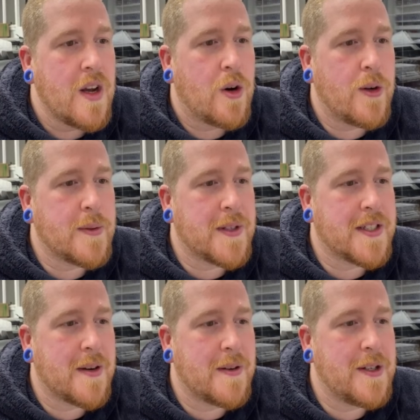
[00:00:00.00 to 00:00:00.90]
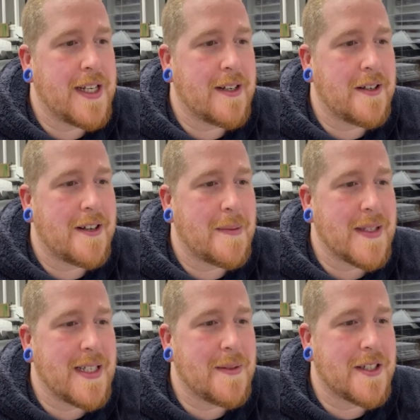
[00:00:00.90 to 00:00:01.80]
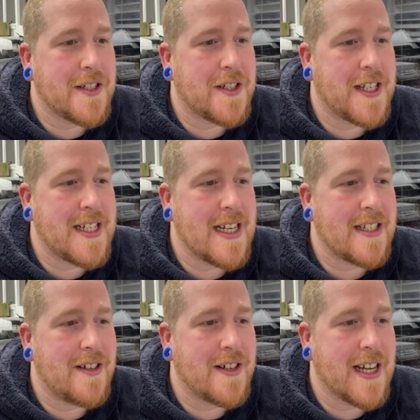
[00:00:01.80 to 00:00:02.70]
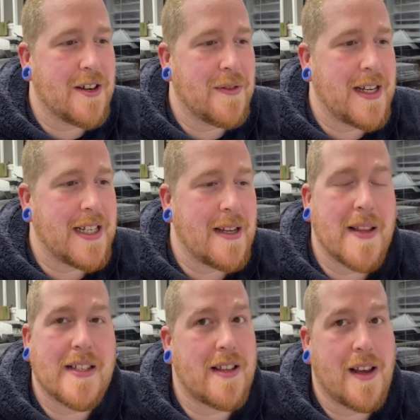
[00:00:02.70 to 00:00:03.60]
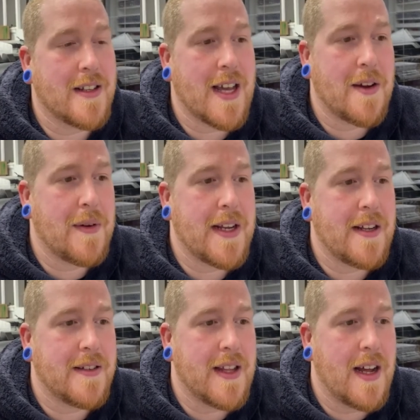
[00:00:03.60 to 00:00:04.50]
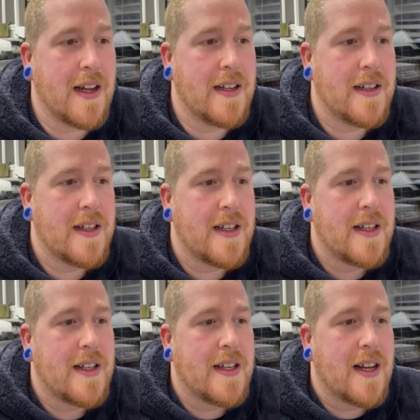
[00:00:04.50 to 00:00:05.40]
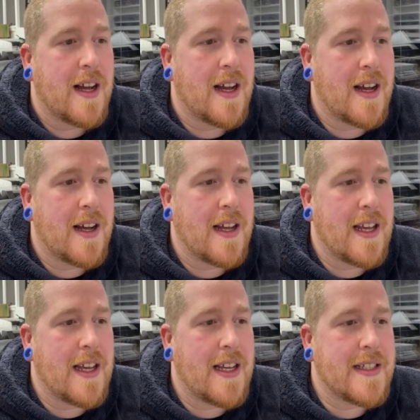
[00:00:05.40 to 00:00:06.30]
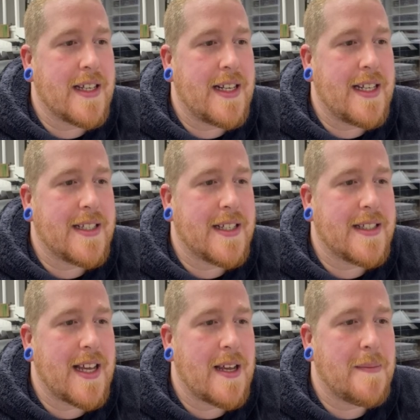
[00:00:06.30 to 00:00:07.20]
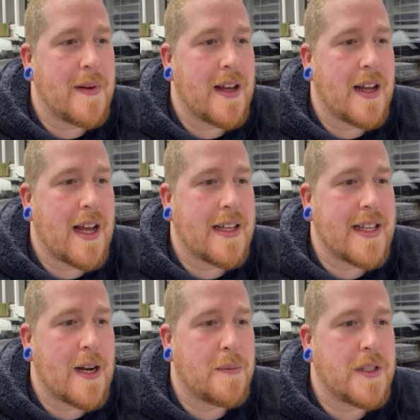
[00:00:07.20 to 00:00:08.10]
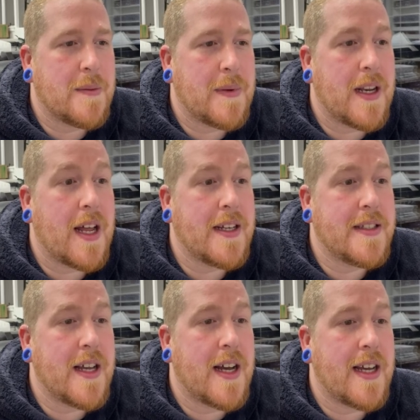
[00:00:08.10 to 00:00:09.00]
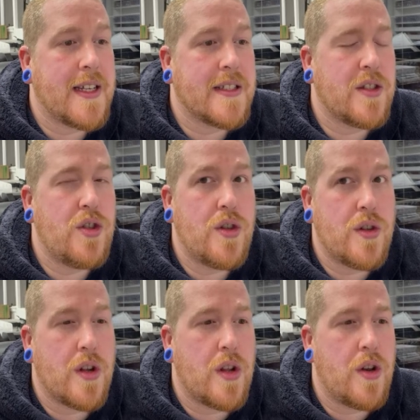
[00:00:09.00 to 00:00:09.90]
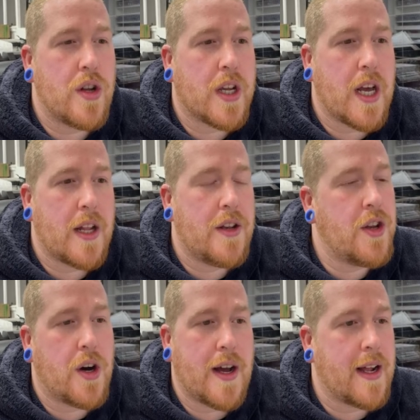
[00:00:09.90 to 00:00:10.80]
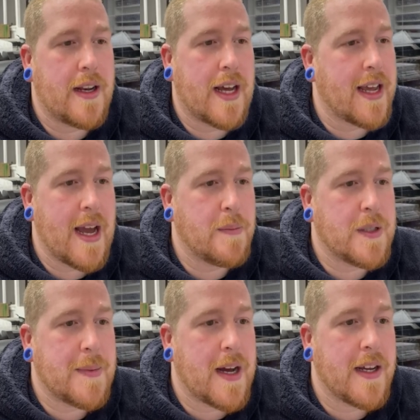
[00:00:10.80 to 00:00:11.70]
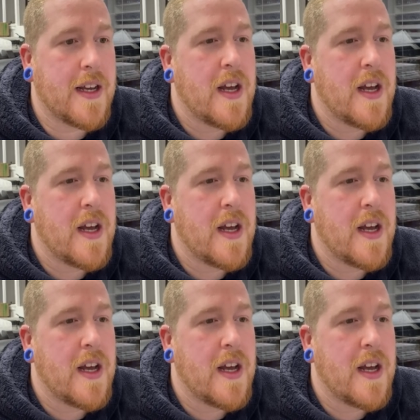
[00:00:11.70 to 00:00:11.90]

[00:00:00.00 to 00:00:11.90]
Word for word: Always wanted to go on deal and order, but it seems such a good idea to not get greedy. That's the thing, I'd get greedy on there. Uh, is Elisa same as Help to LISA is not like Help to Buy.